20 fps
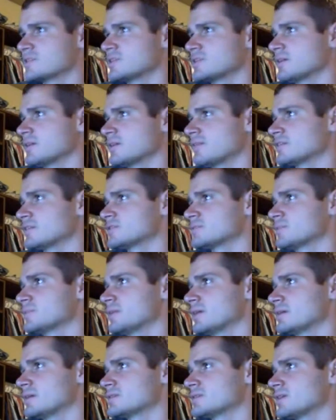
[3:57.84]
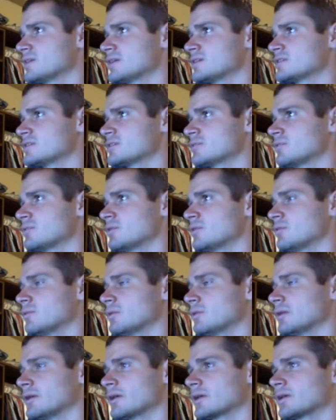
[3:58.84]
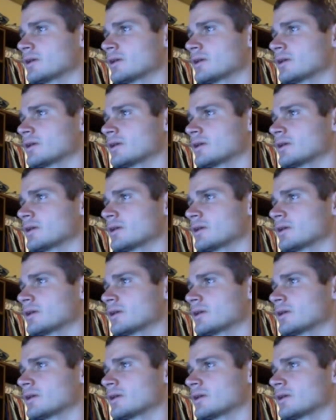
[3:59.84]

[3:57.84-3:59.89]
you have SPSS, it won't work.